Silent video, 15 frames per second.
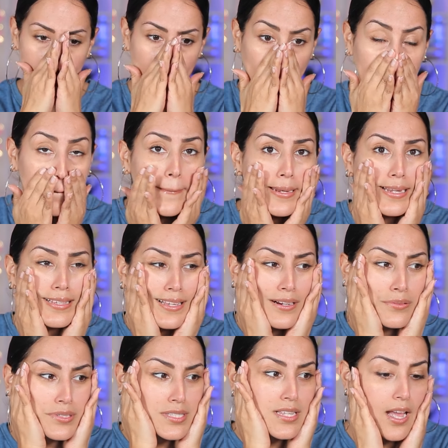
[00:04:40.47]
Espérate, I
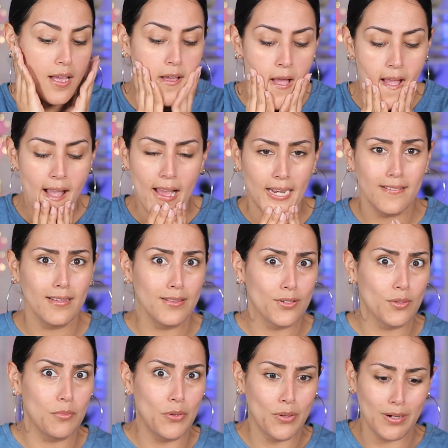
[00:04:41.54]
was not, I need a
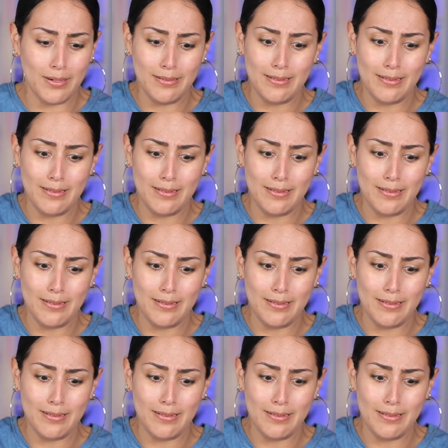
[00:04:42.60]
little more.